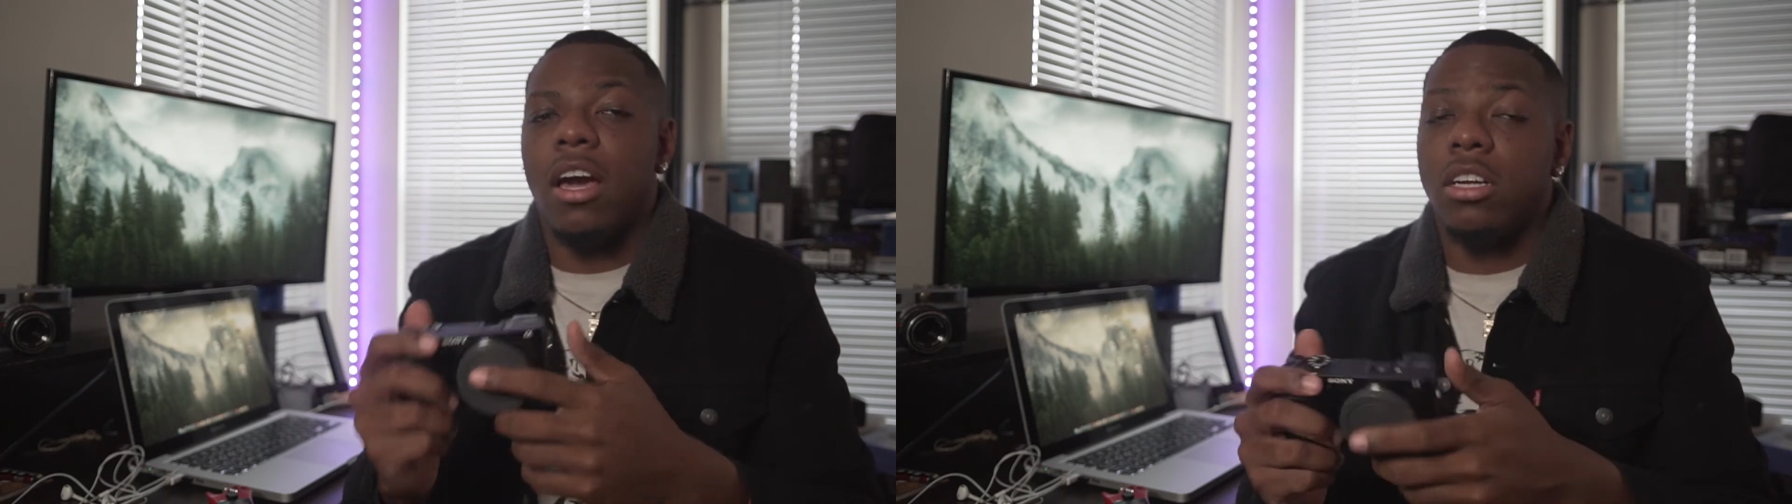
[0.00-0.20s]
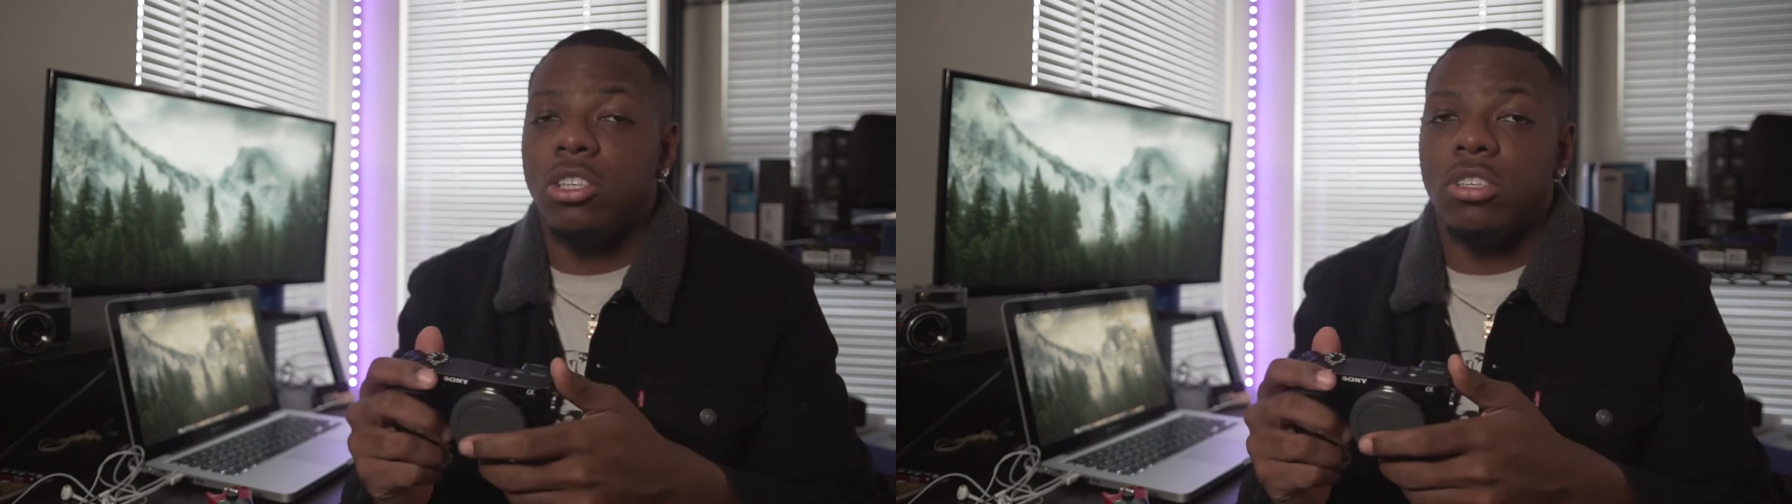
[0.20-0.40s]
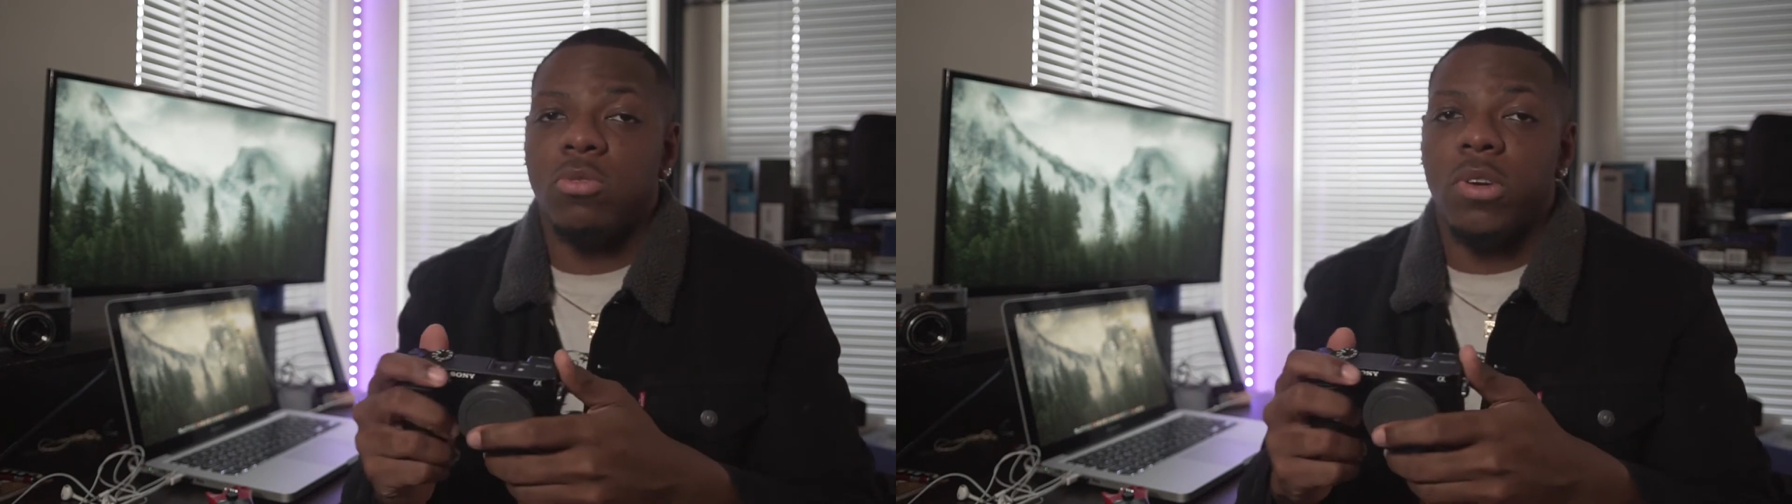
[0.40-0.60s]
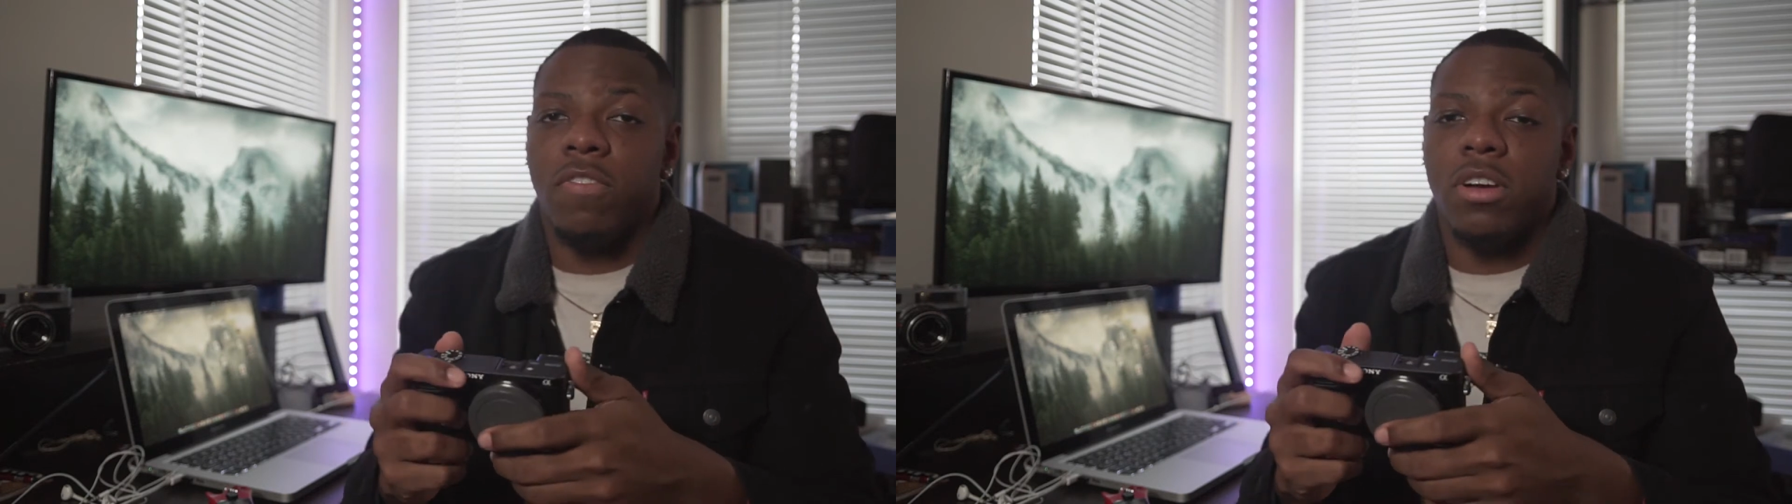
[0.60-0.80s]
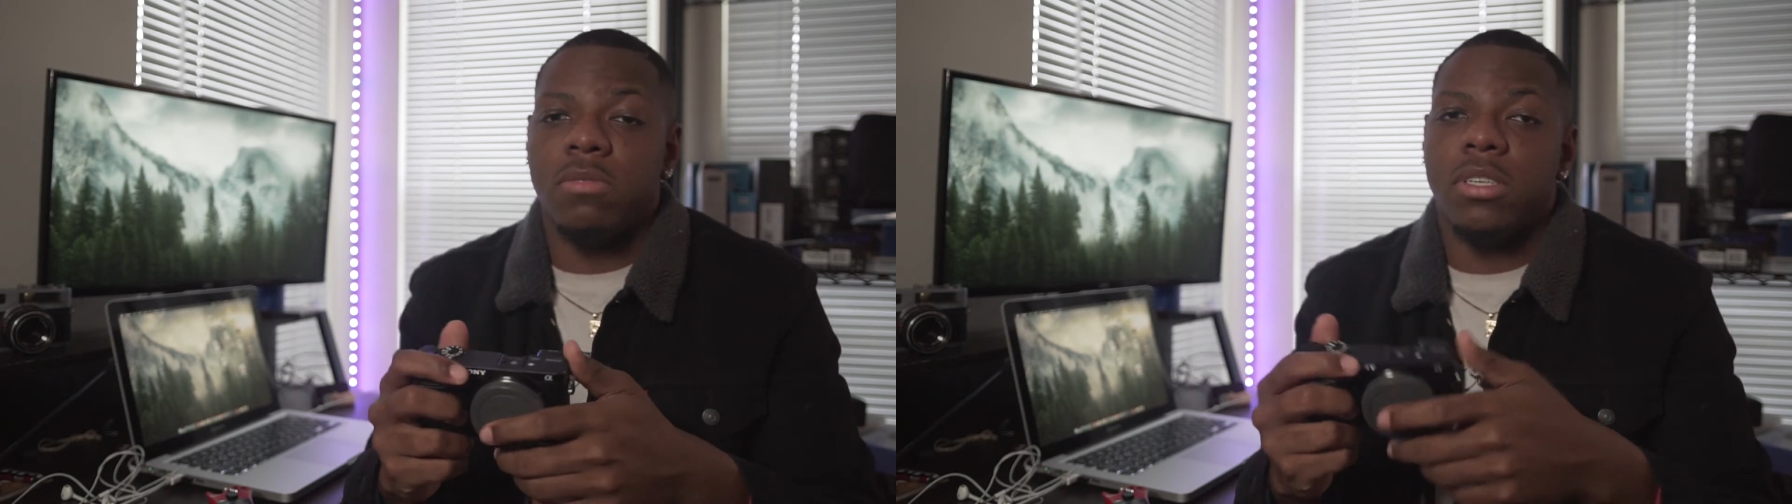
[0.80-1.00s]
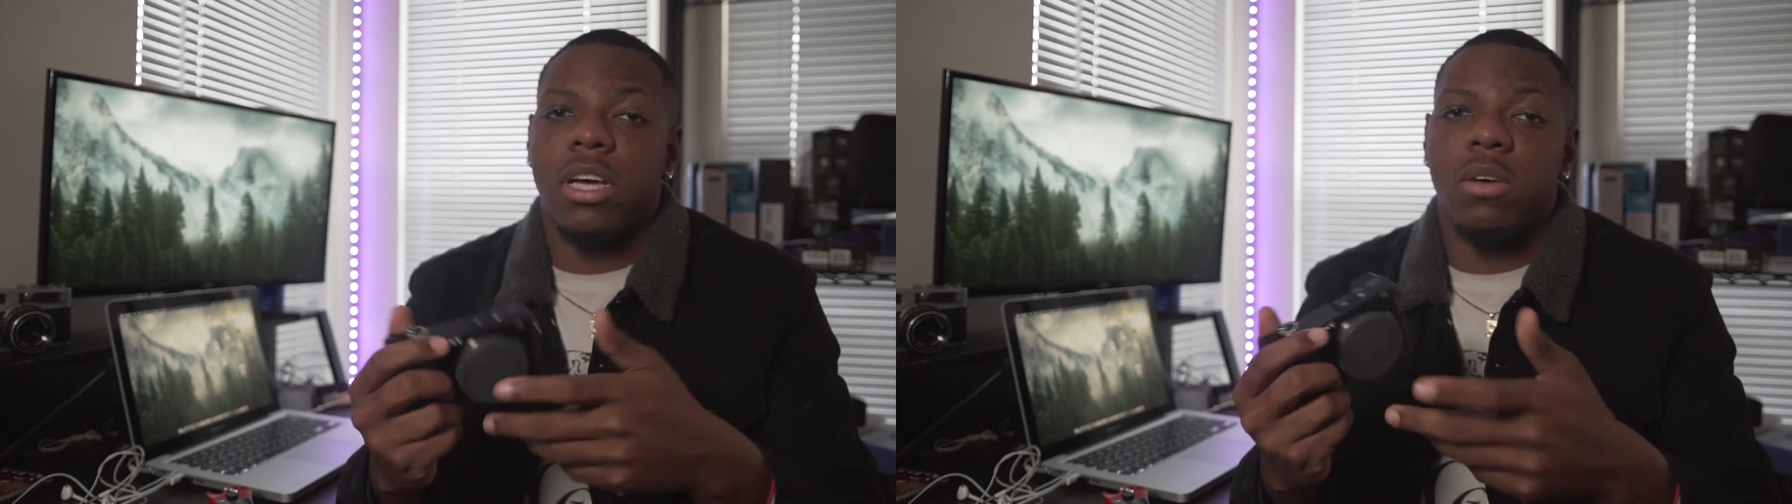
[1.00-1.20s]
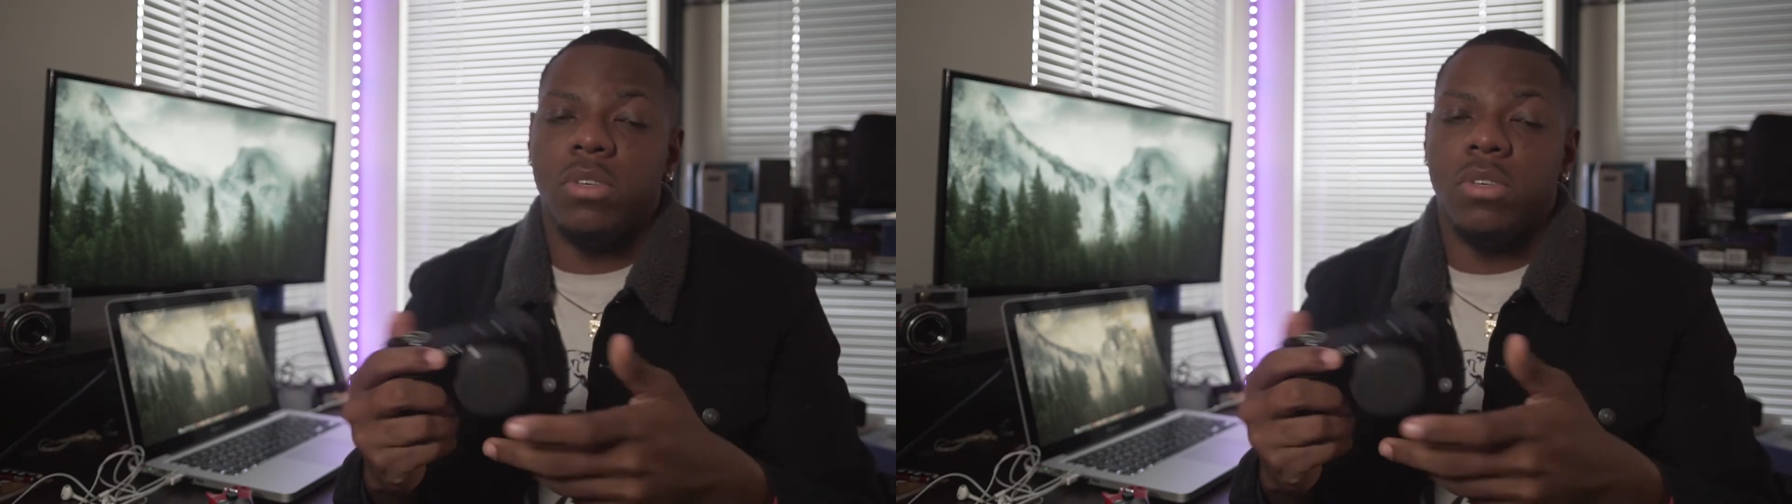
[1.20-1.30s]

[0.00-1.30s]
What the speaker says: 120 frames per second,